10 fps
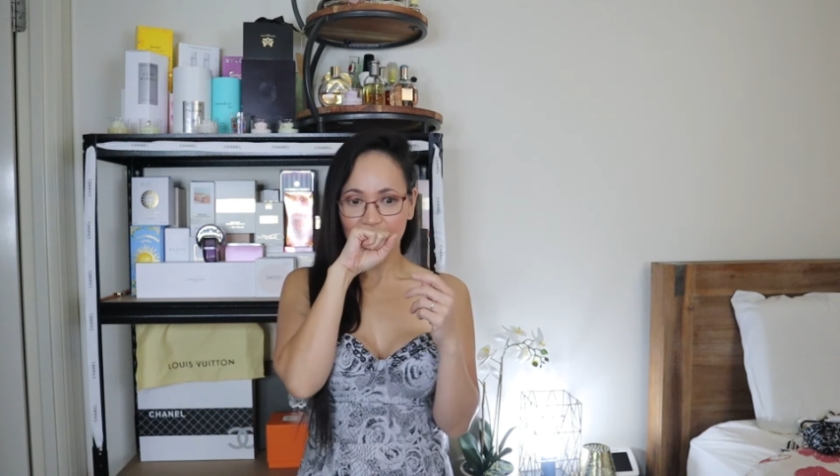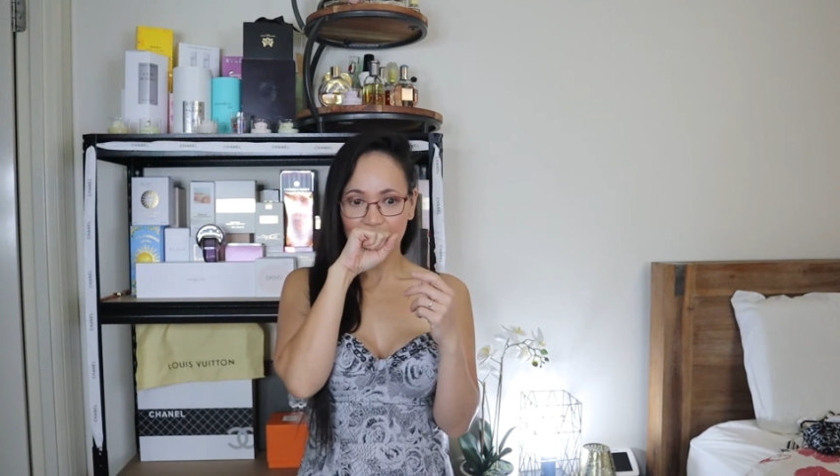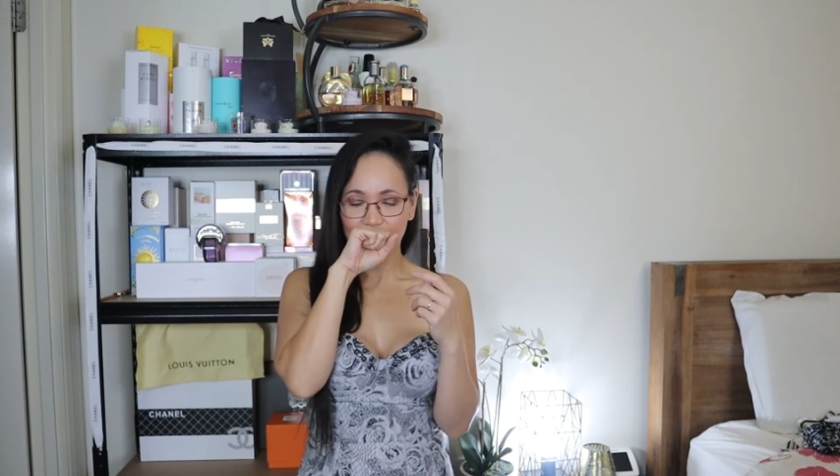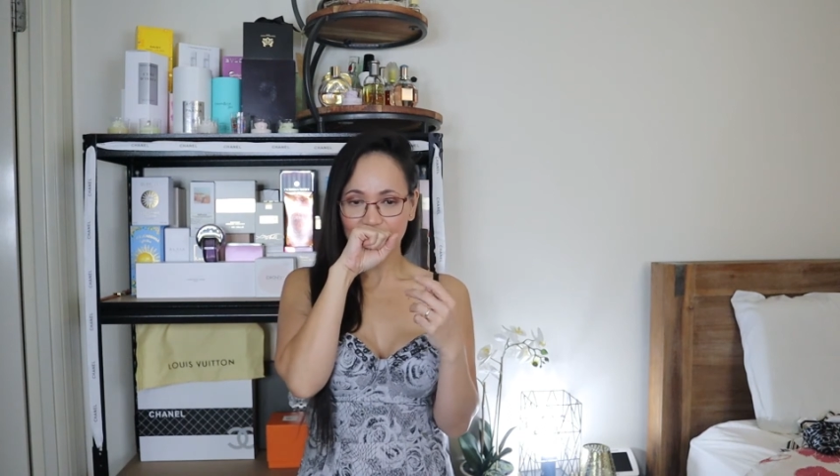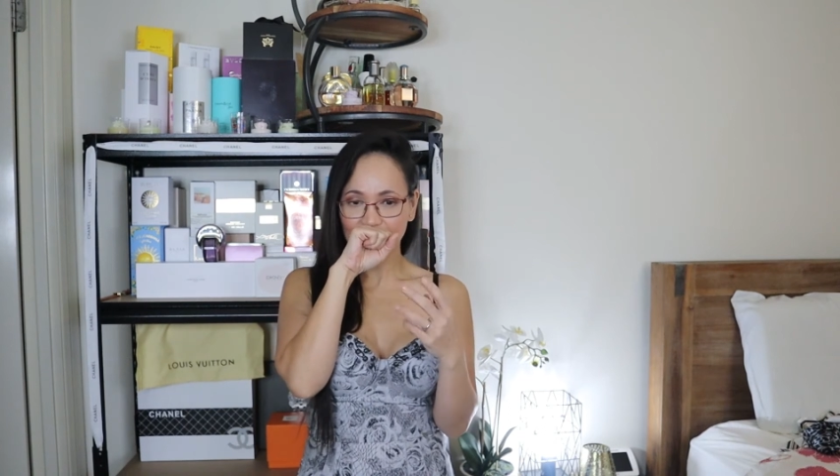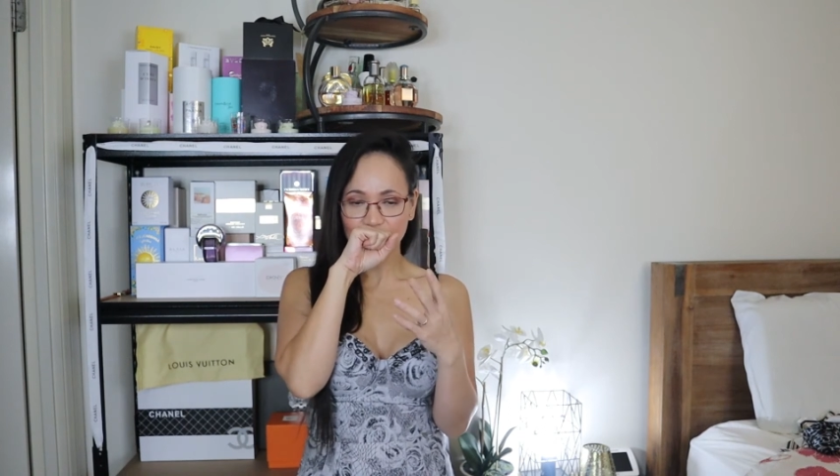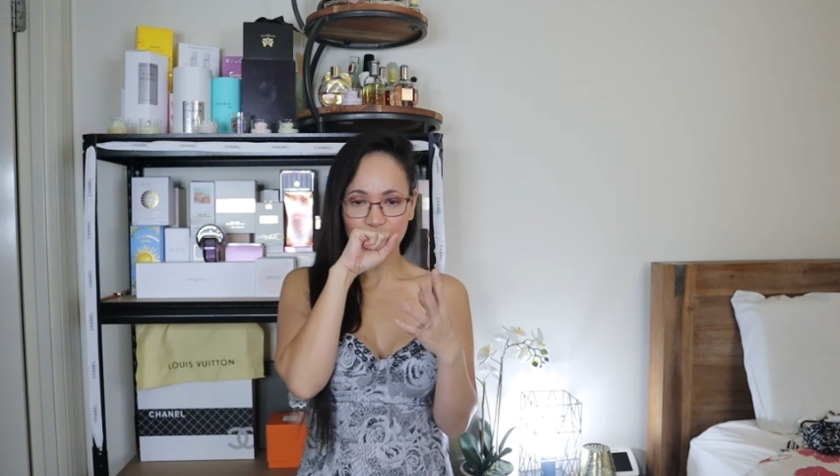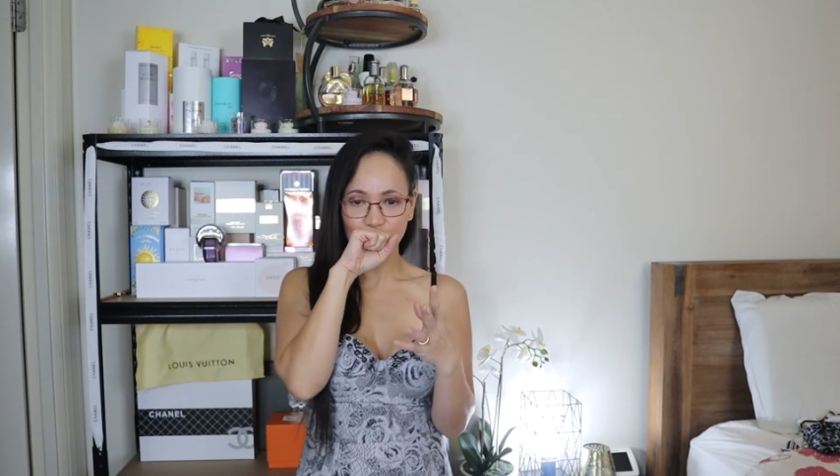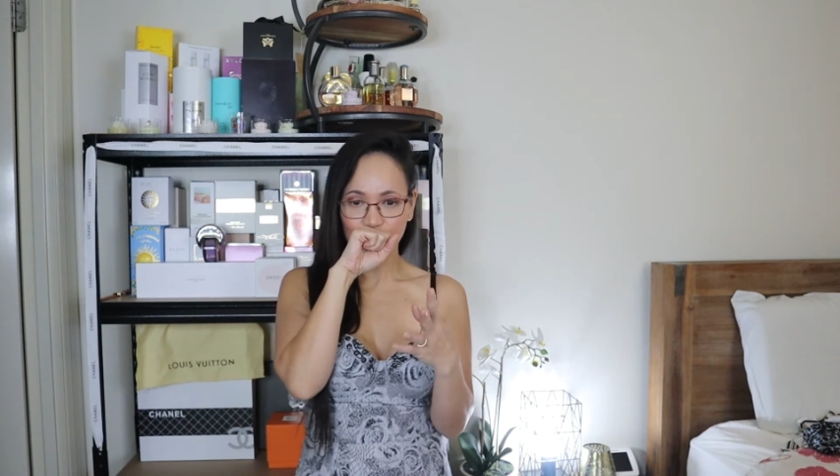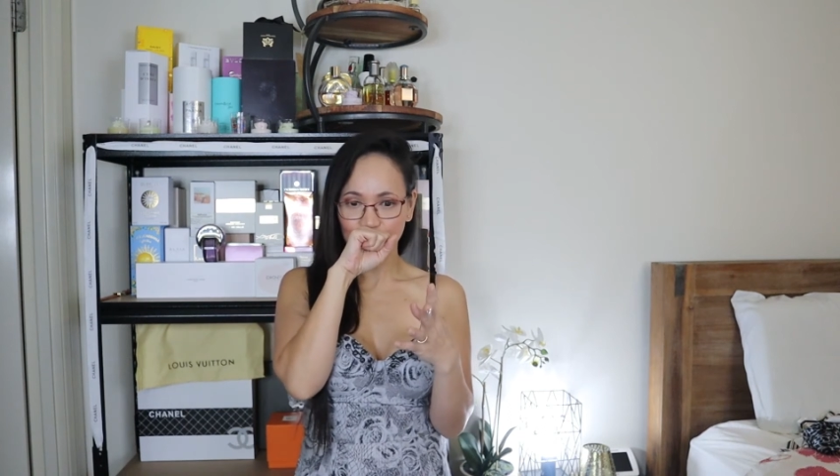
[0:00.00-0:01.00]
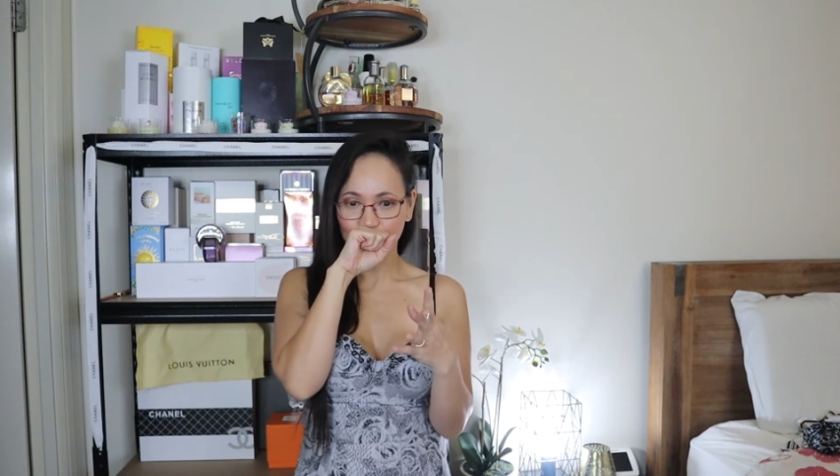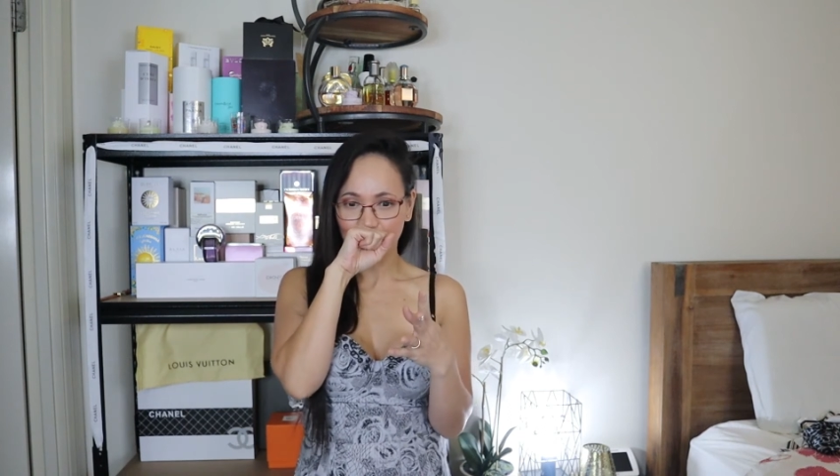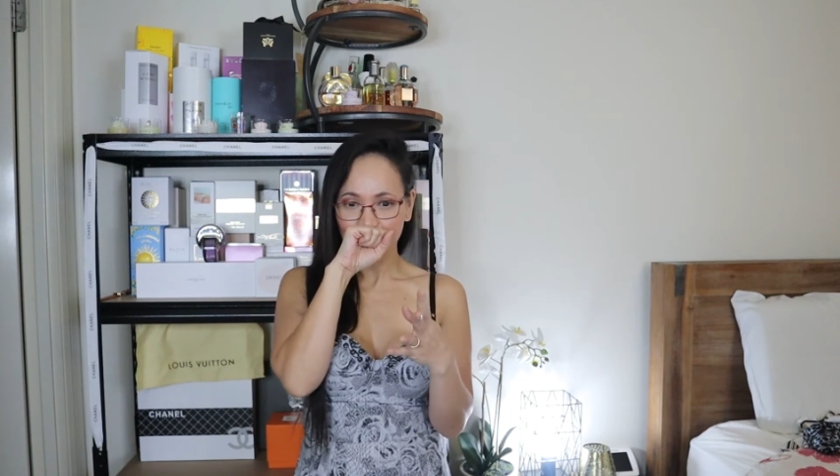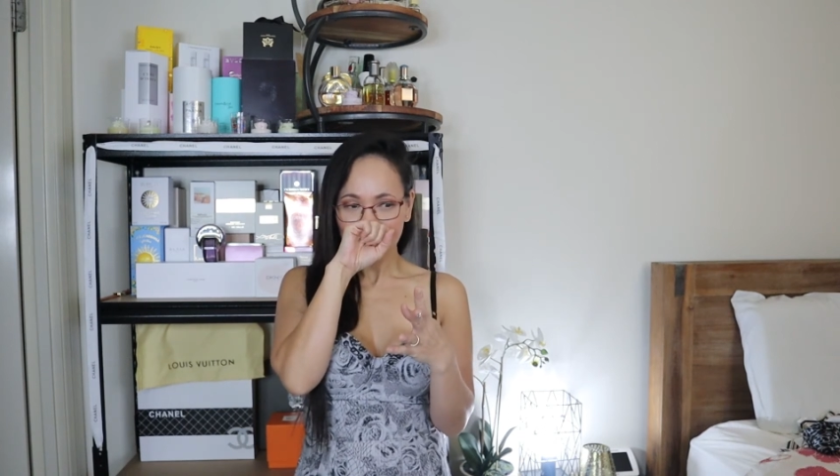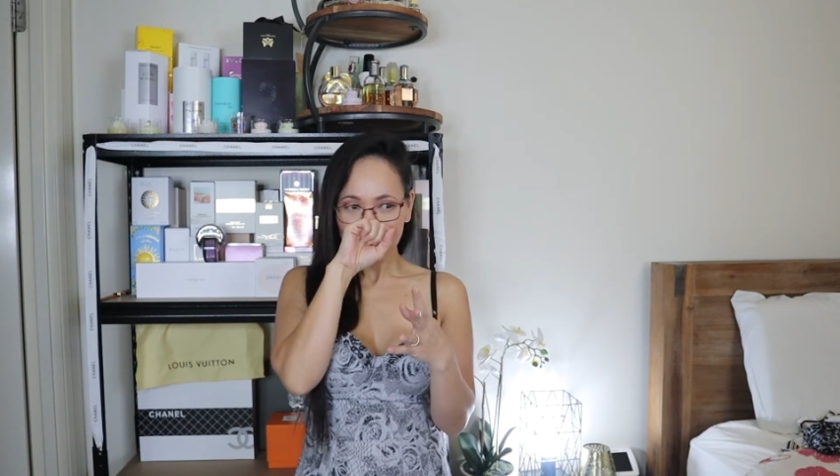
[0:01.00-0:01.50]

I'm not so sure.